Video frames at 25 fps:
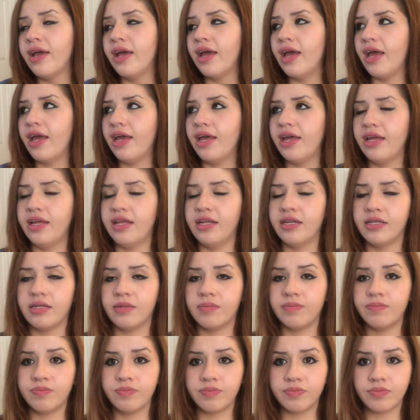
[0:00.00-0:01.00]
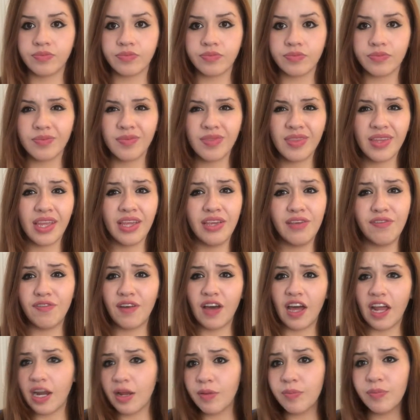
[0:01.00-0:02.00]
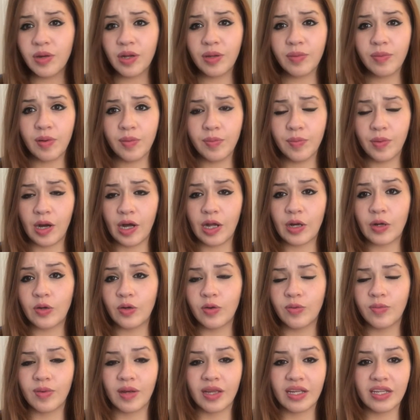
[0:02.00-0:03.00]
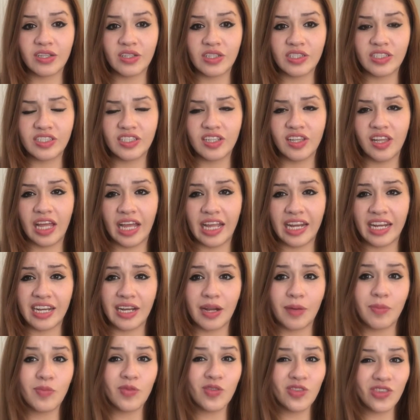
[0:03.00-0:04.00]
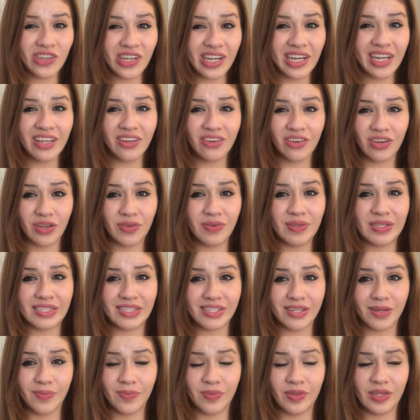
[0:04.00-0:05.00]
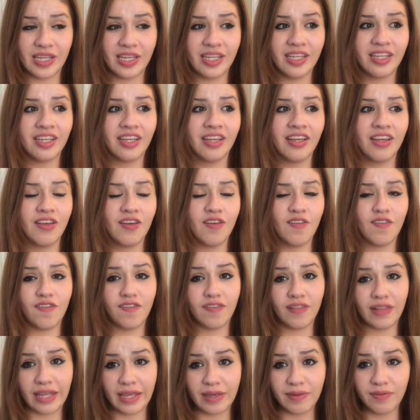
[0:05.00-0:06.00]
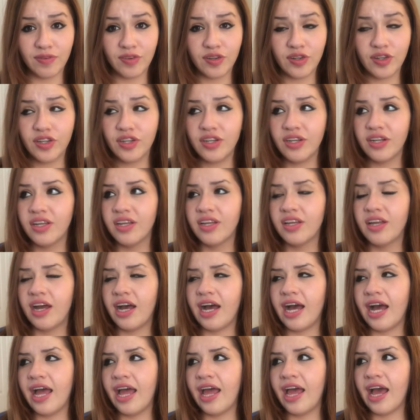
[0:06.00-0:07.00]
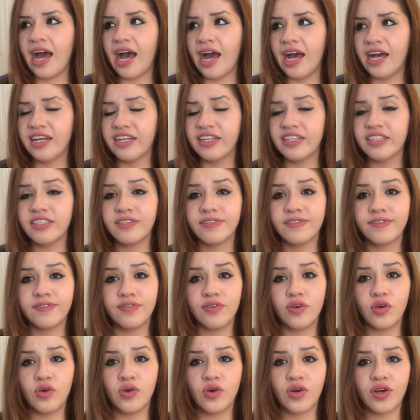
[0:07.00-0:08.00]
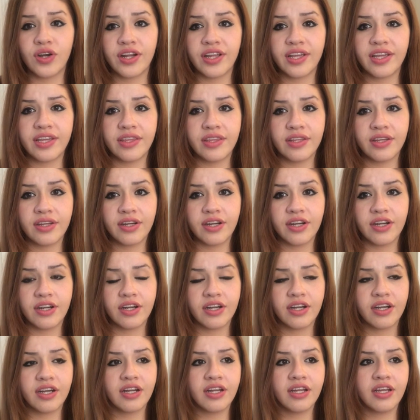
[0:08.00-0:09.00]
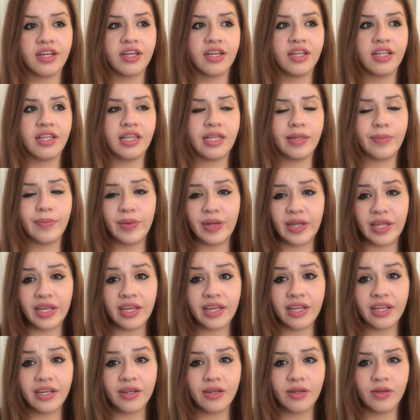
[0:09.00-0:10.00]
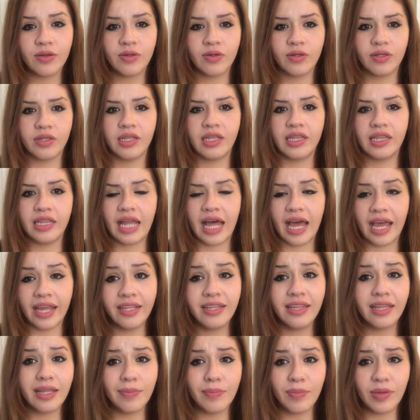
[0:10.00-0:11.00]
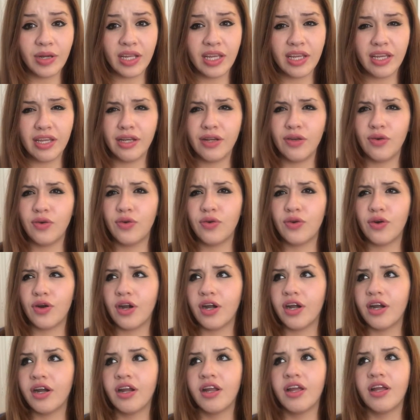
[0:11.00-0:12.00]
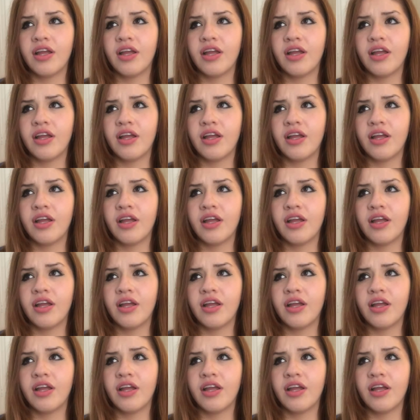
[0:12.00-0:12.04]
And if I didn't bring my bottle or my Crystal Light and I'm really craving something flavored, I ask for either lemonade, light lemonade, or